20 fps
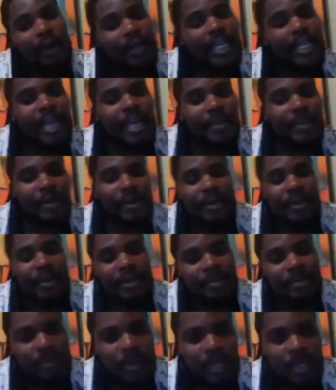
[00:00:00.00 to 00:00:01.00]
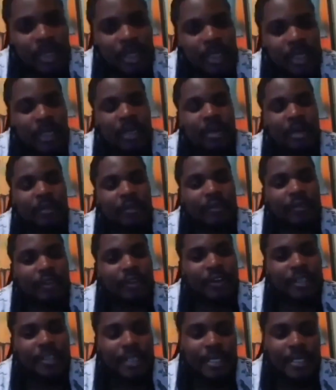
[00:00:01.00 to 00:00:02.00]
on a labyrinth.
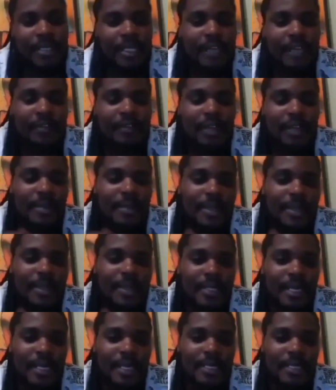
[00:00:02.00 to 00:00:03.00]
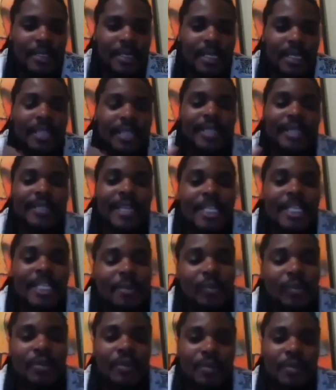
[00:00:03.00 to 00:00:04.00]
For instance, if someone says in a
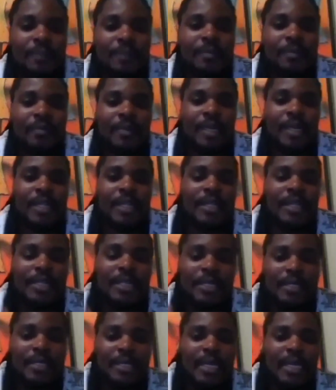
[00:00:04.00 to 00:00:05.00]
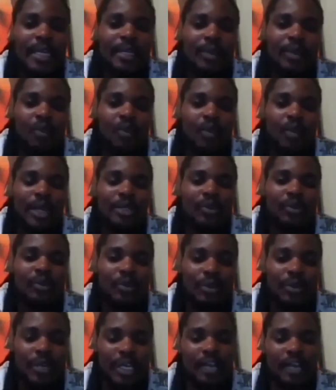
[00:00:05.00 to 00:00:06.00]
textbook, this and 1,
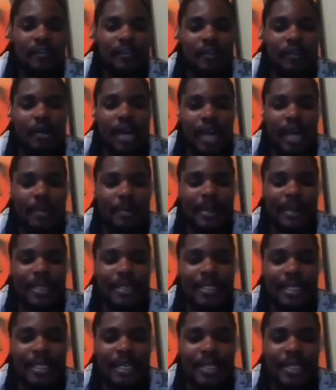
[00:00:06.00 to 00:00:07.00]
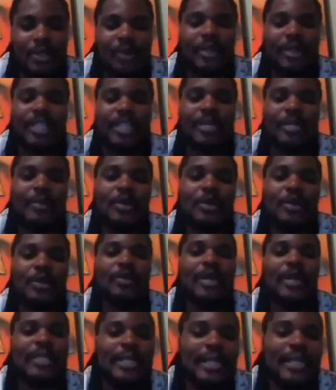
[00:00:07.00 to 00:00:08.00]
2, 3, and 4 happened, so you're supposed to
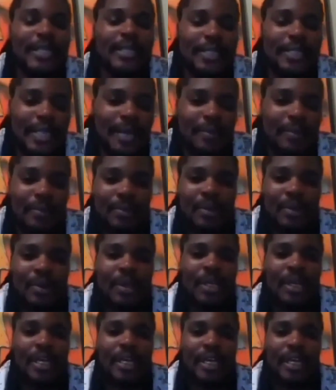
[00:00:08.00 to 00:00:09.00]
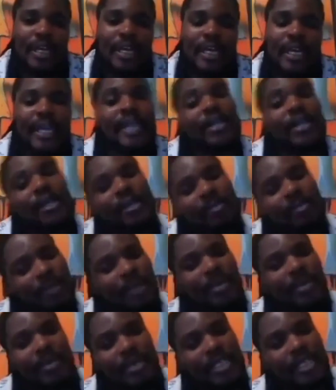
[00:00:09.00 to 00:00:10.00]
write an exam, and maybe which
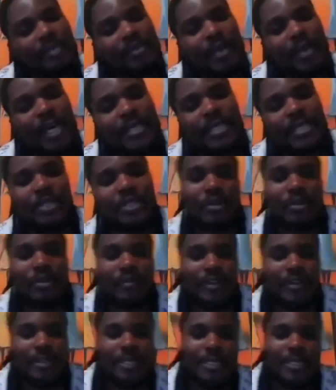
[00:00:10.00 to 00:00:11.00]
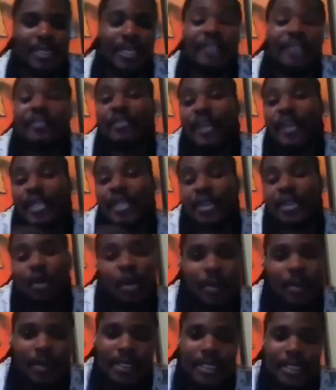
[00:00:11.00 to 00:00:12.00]
gives you access to university. If you write the
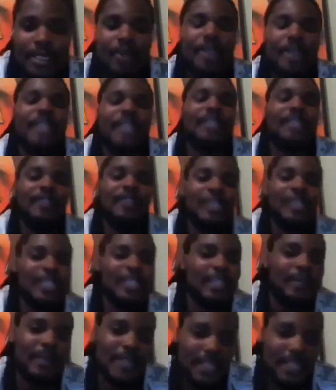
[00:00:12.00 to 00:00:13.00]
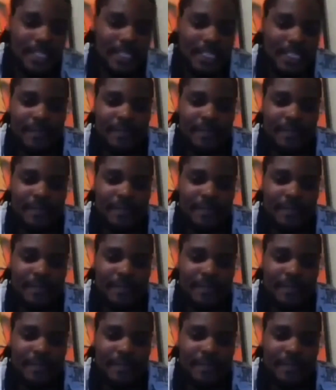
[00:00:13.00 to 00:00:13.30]
opposite or a different interpretation,